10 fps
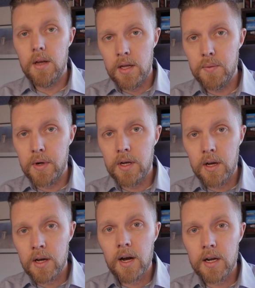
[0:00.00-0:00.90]
Anyway,
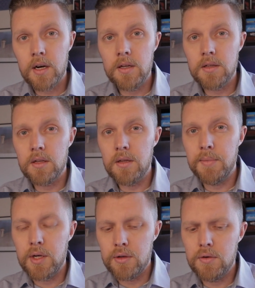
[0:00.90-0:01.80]
a guy contacted
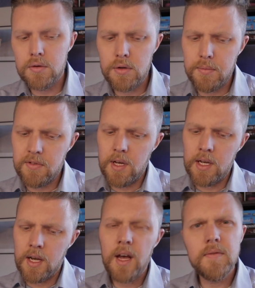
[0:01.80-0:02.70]
me on YouTube
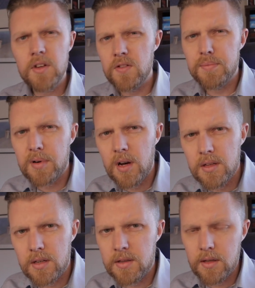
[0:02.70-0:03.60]
saying I have this
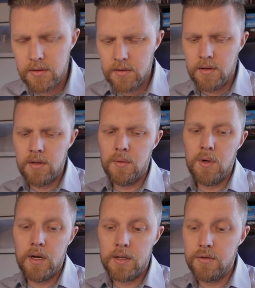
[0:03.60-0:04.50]
product that uh, I would
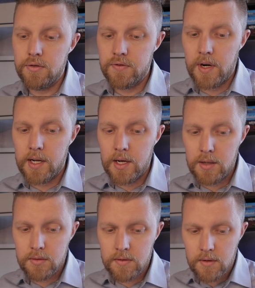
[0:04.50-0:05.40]
like you to try
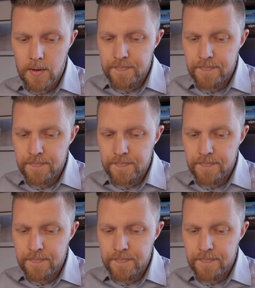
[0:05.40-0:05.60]
out.